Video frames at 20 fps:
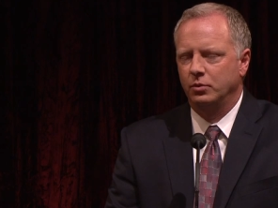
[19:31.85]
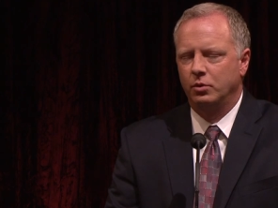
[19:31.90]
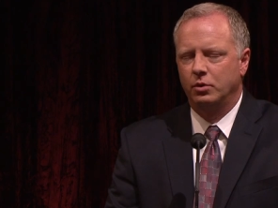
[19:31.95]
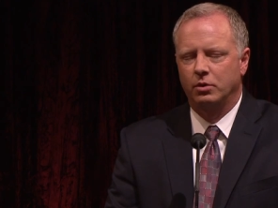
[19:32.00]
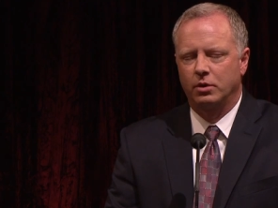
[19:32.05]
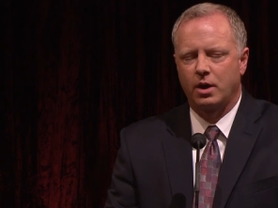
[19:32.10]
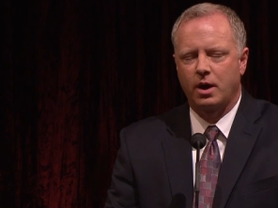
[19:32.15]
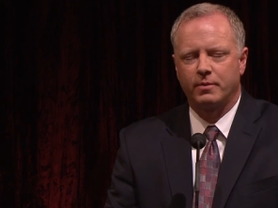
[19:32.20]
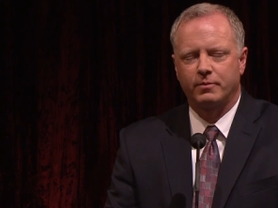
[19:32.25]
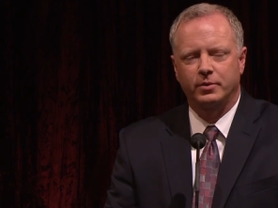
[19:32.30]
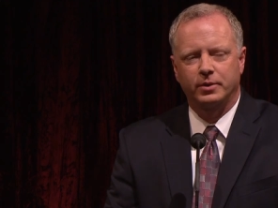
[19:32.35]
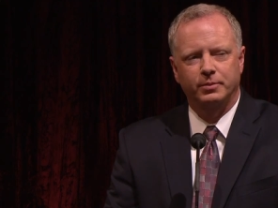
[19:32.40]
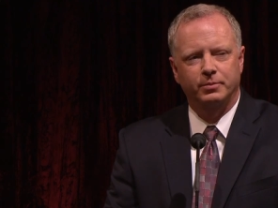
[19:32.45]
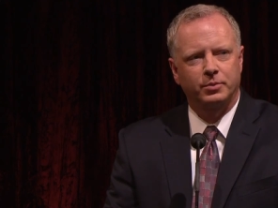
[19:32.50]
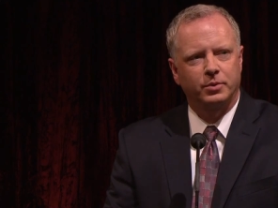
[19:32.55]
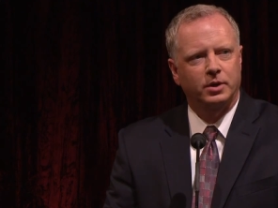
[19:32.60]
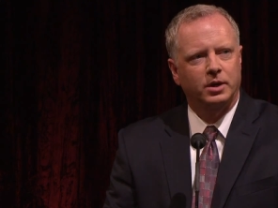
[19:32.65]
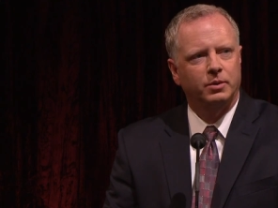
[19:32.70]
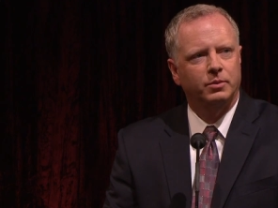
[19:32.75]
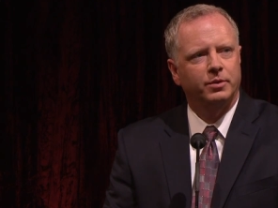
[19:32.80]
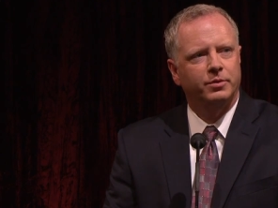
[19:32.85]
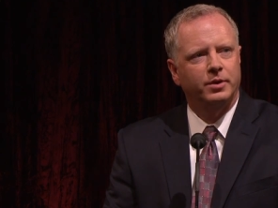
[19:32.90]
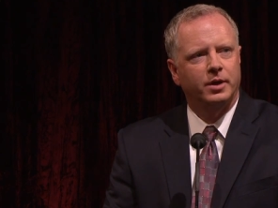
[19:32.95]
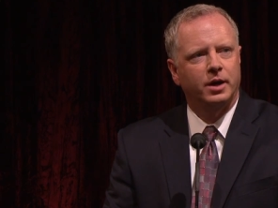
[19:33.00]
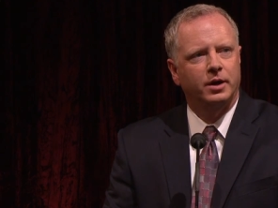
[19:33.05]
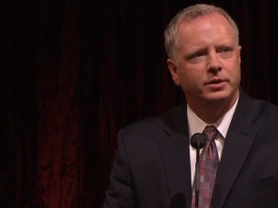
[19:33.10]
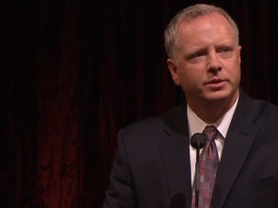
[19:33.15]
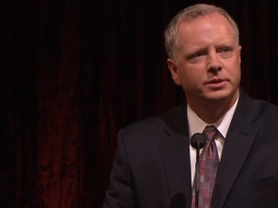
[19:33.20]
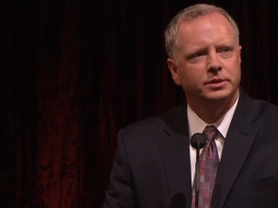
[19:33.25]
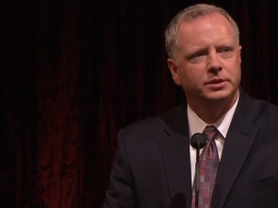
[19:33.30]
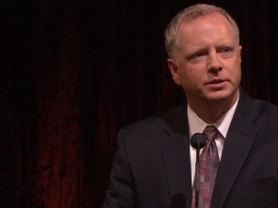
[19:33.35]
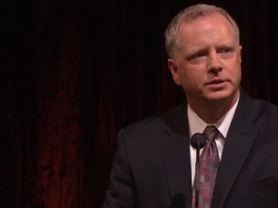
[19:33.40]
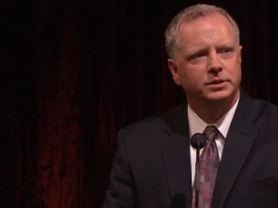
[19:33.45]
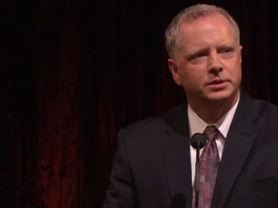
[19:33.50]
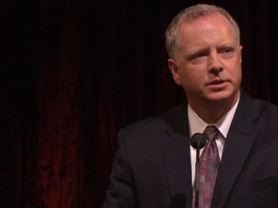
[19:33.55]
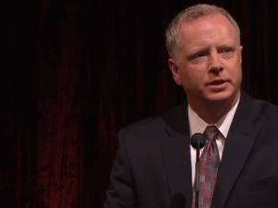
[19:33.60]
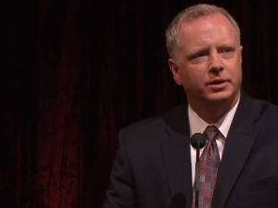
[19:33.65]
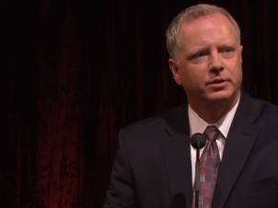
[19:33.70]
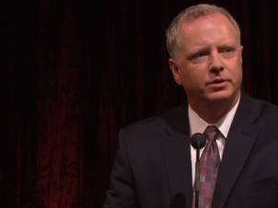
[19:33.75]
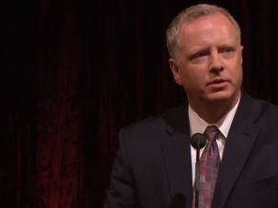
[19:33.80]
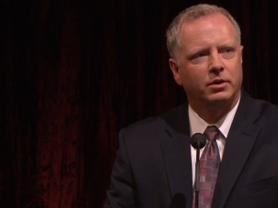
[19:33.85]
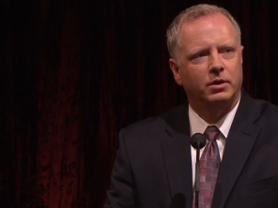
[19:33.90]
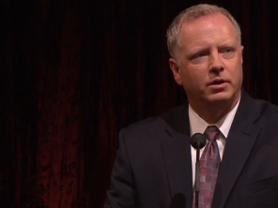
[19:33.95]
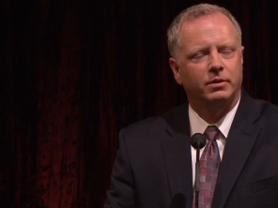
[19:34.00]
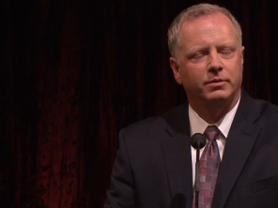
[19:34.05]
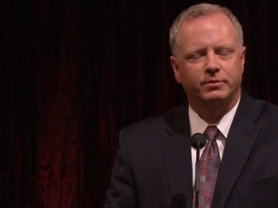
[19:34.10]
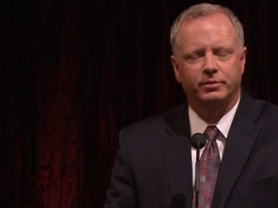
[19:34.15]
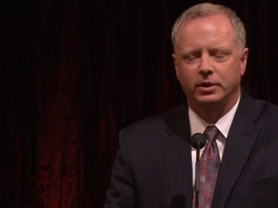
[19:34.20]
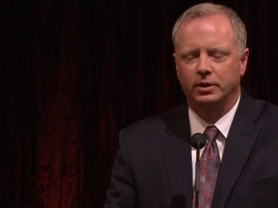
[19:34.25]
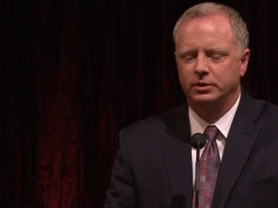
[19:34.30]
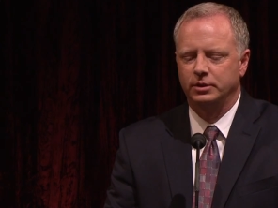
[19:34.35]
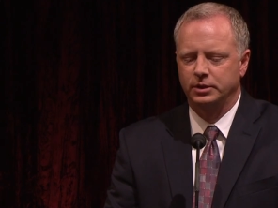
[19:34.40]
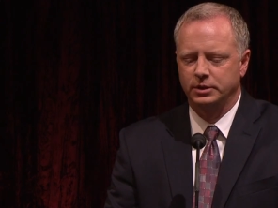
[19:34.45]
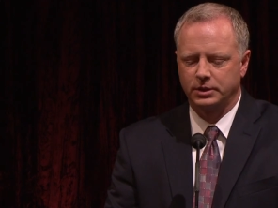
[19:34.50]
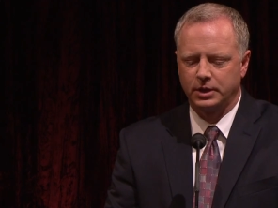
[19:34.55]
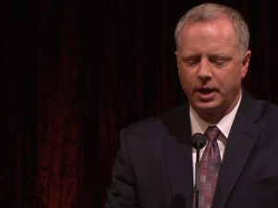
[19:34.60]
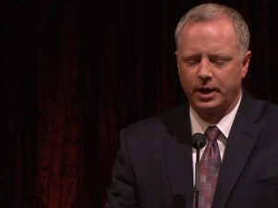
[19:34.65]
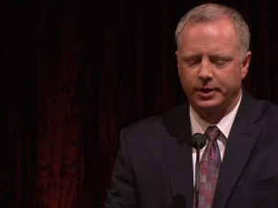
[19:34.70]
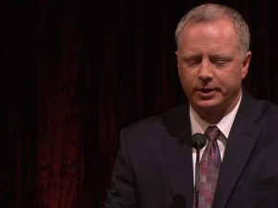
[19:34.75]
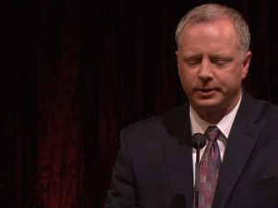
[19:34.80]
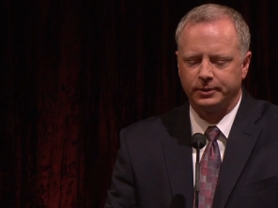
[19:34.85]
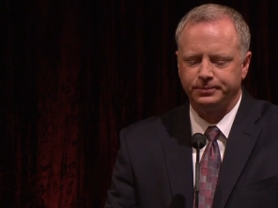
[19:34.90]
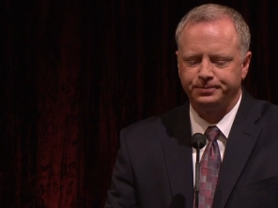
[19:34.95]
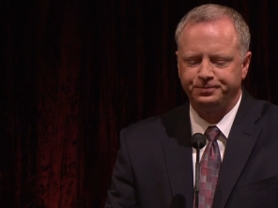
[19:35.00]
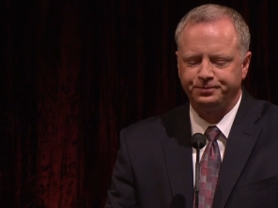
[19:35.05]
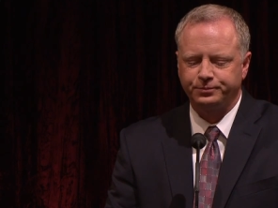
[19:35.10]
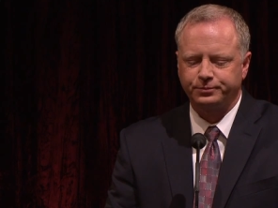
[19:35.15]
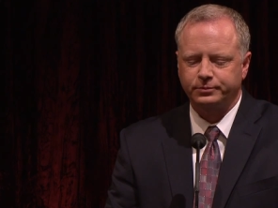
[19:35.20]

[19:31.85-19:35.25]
or offering prayer without sincere and heartfelt desire,